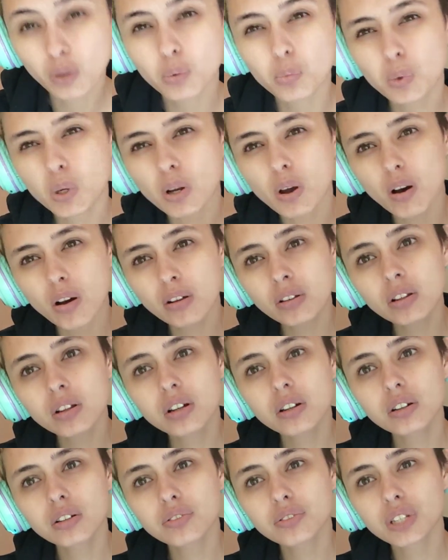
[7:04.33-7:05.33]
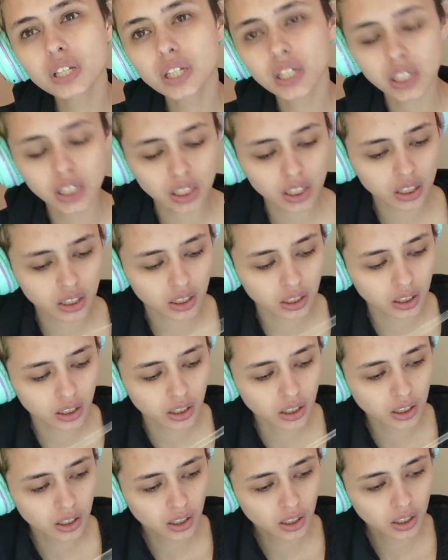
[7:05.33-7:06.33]
when all of the
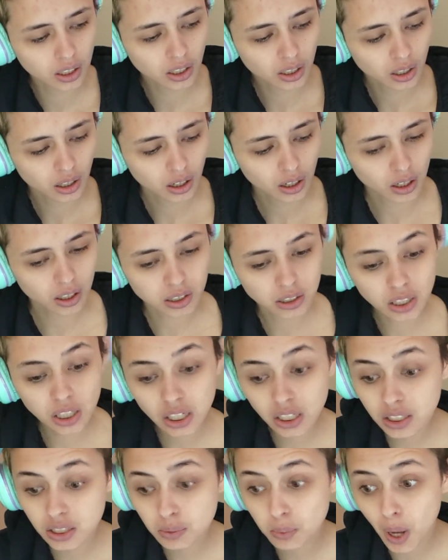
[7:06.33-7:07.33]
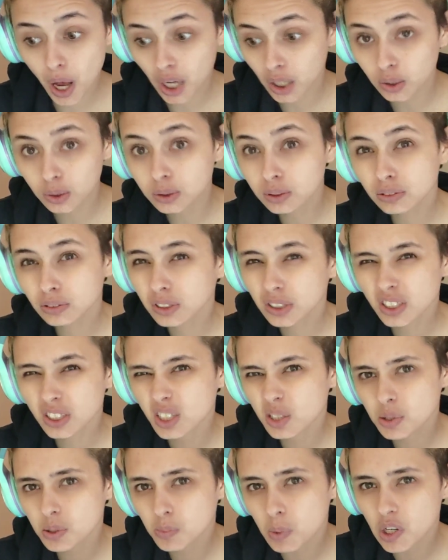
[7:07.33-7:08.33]
online debacle is
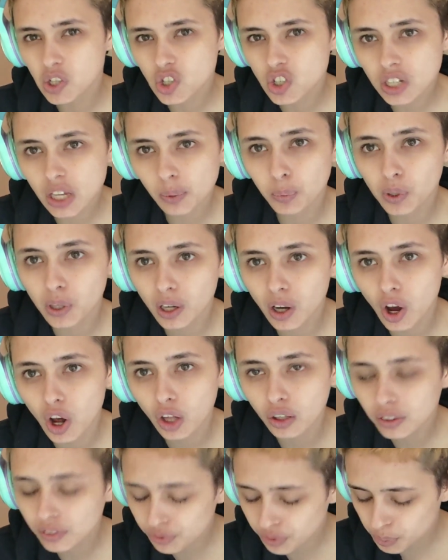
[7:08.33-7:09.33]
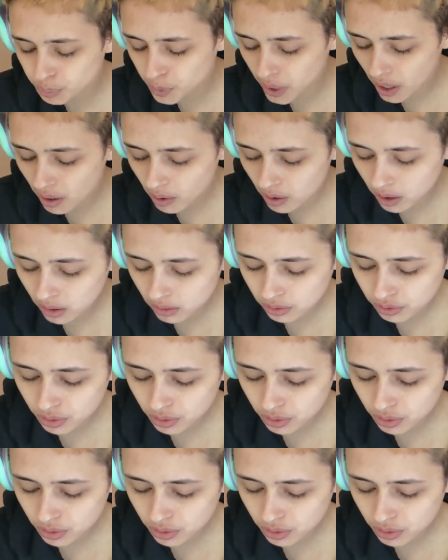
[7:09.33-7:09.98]
as much as I'm going to call it from now on,